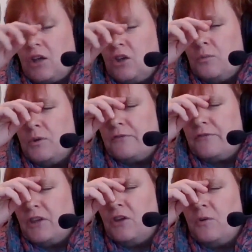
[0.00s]
you would
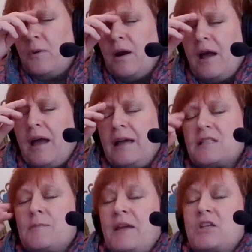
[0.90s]
view a
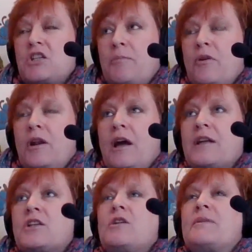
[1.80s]
spaceship or a
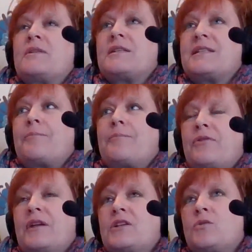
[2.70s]
light ship as a separate
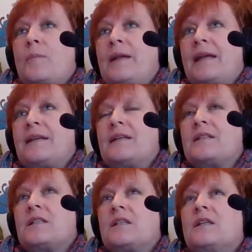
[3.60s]
thing to a
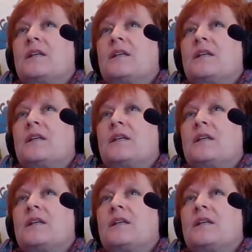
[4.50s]
planet.